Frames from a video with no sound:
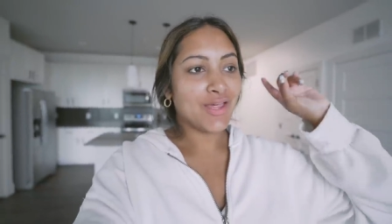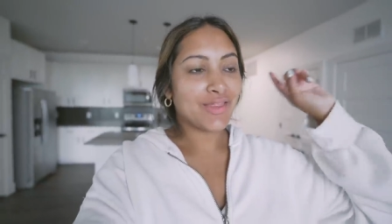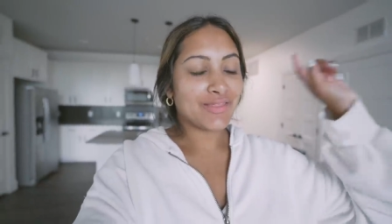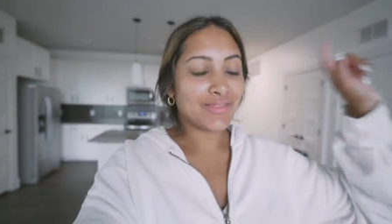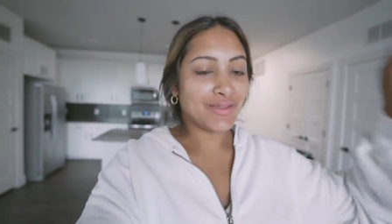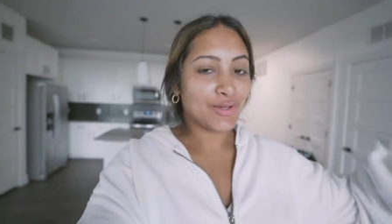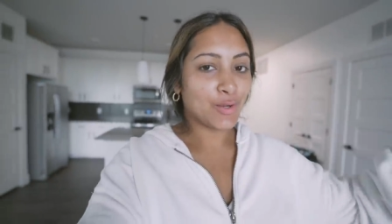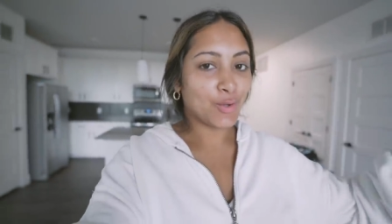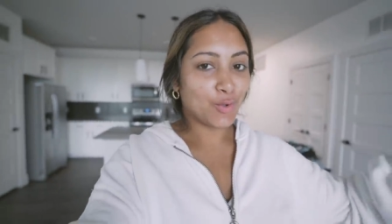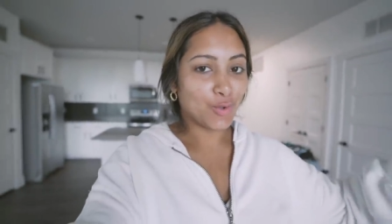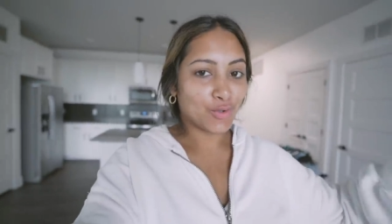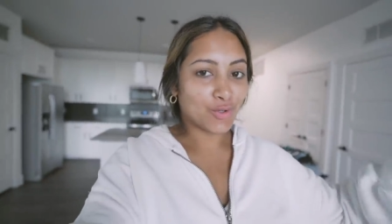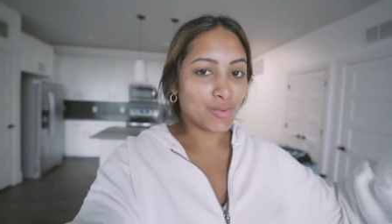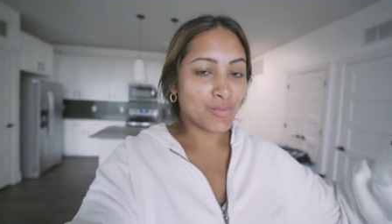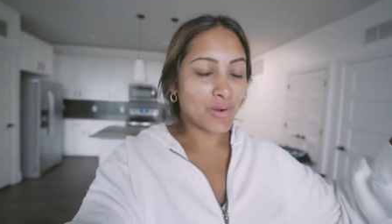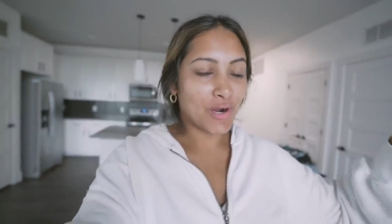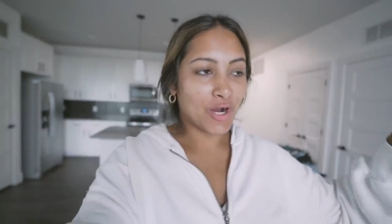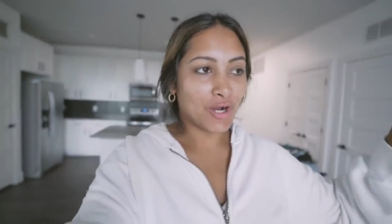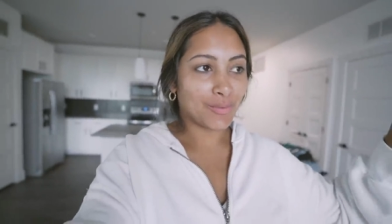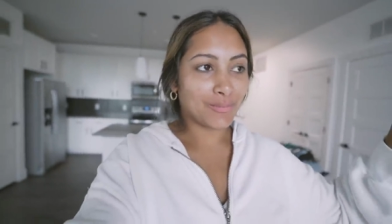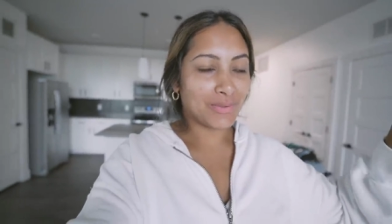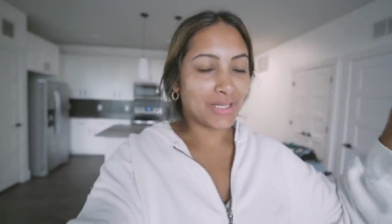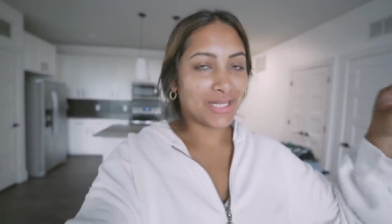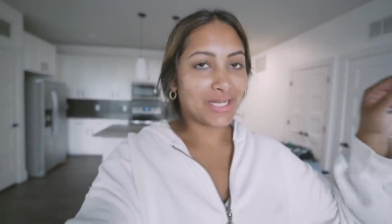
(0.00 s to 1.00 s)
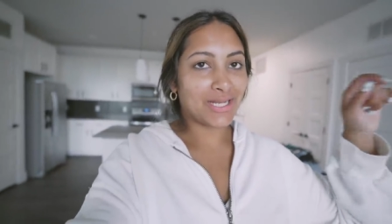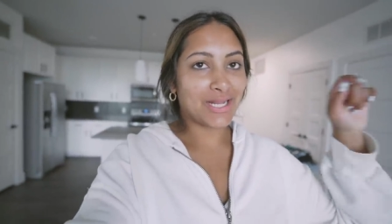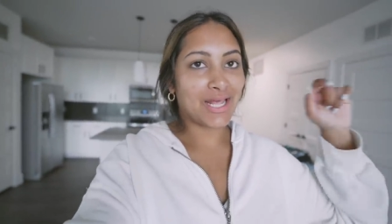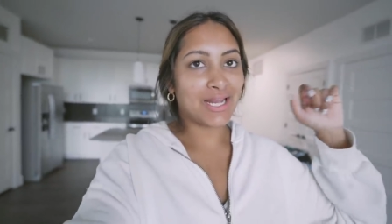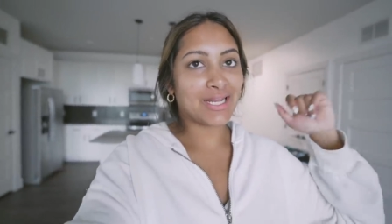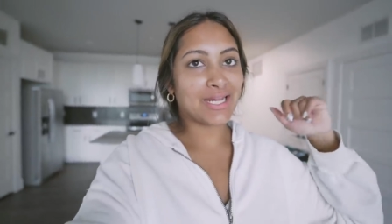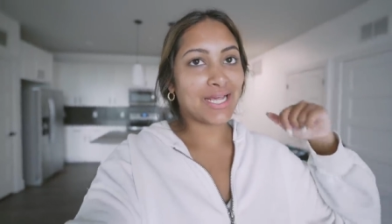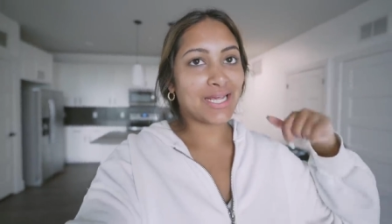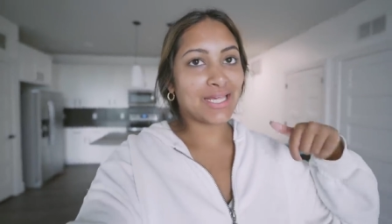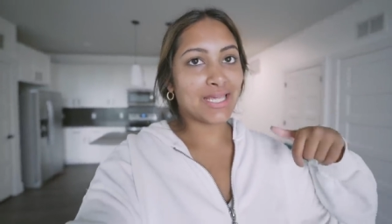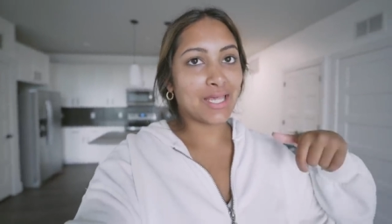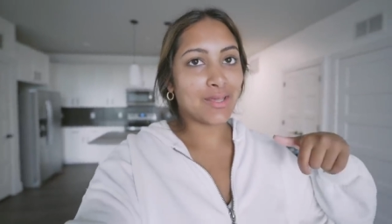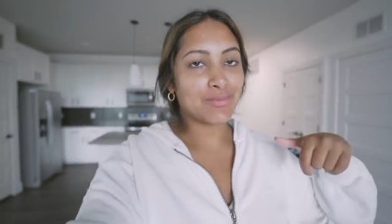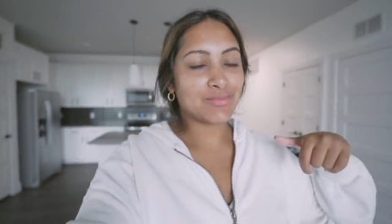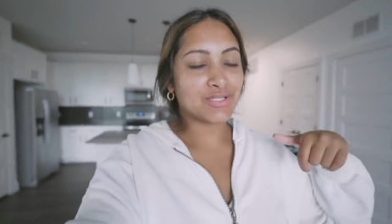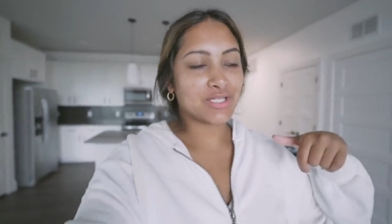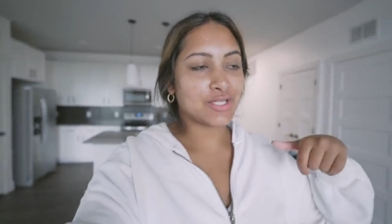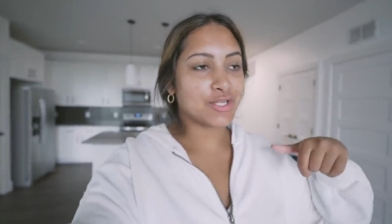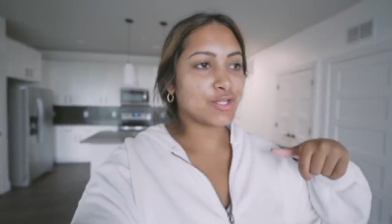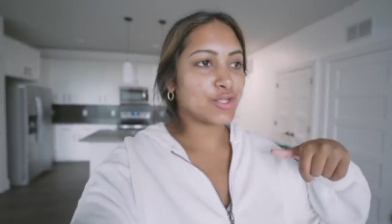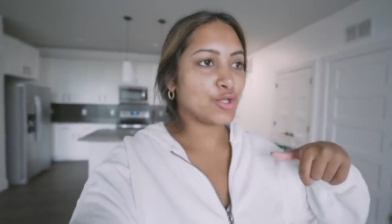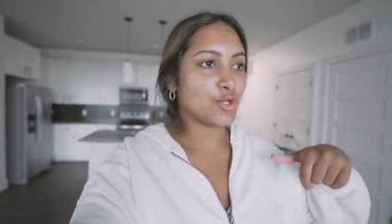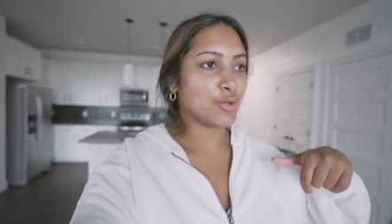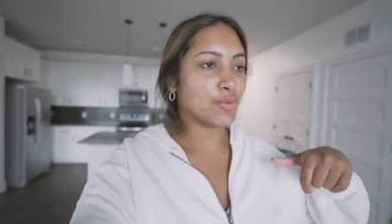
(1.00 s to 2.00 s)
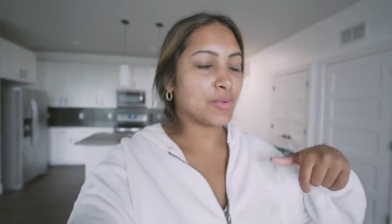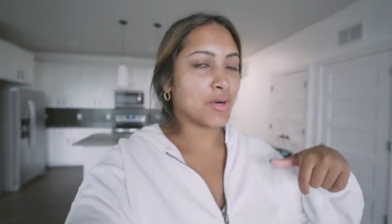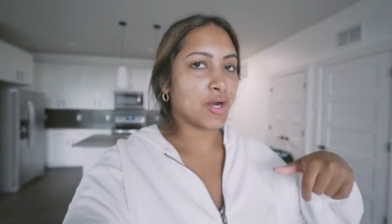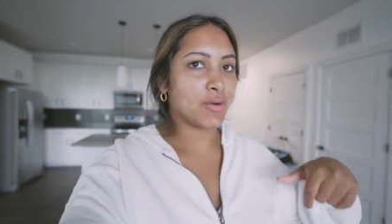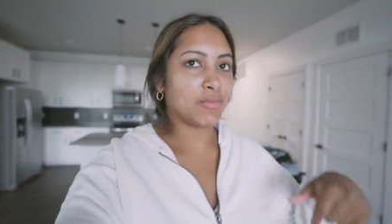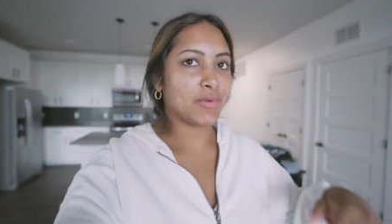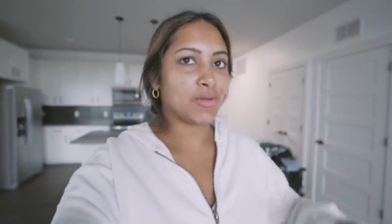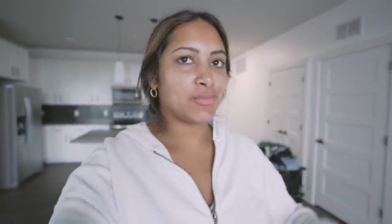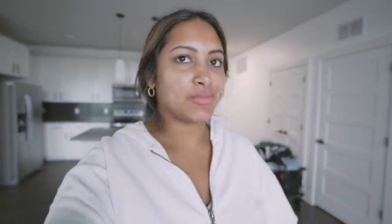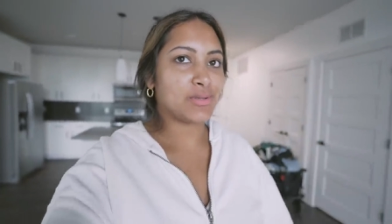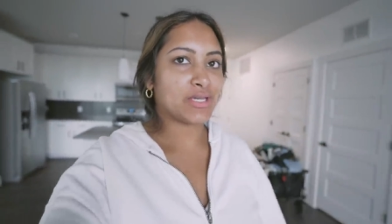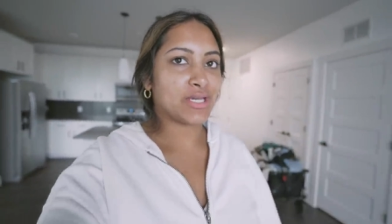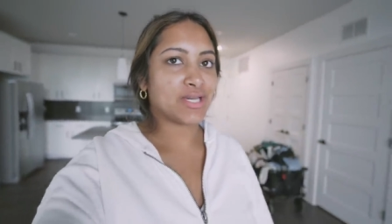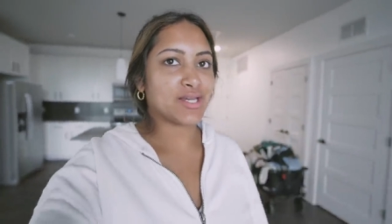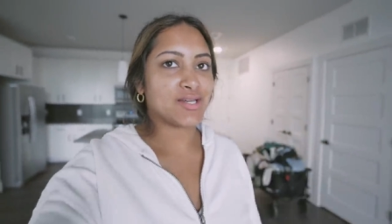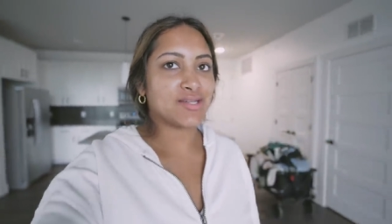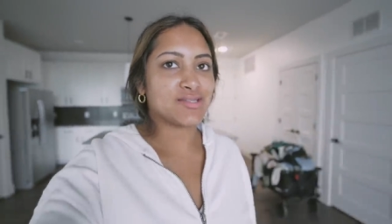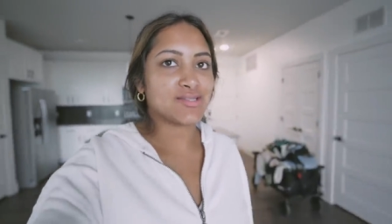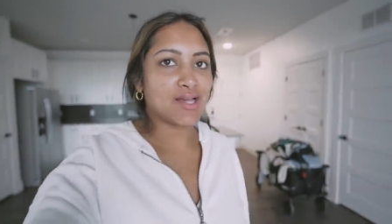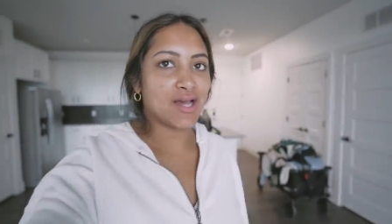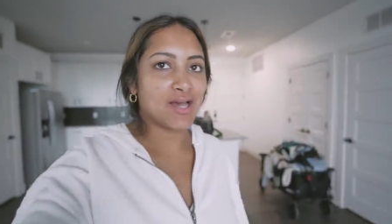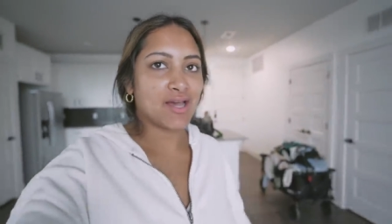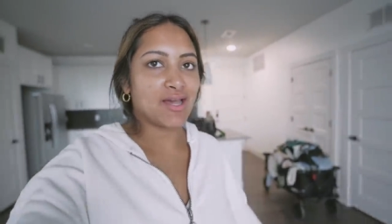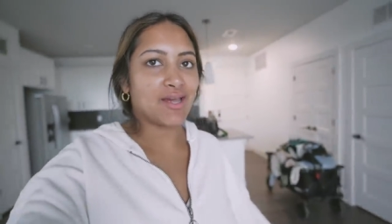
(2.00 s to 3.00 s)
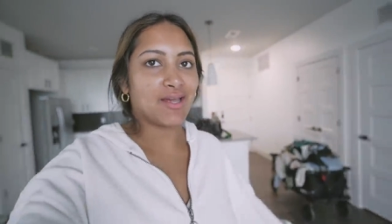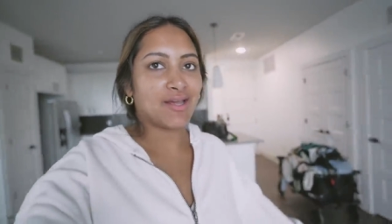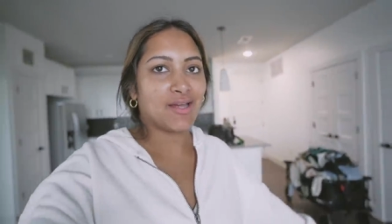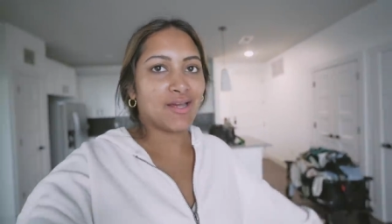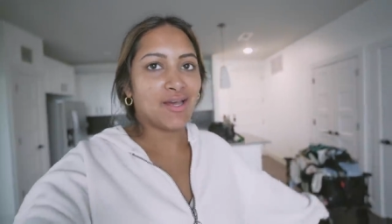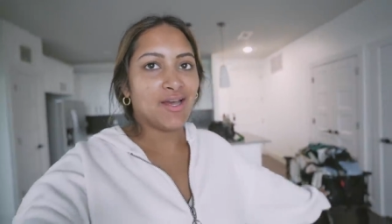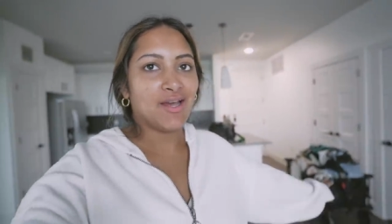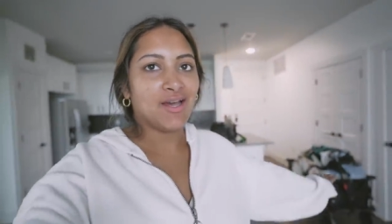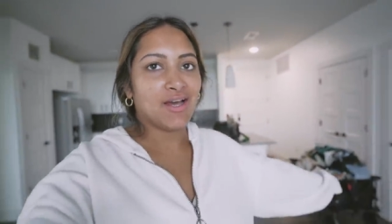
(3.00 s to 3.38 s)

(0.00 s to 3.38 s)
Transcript: the old apartment and I came to the new apartment because I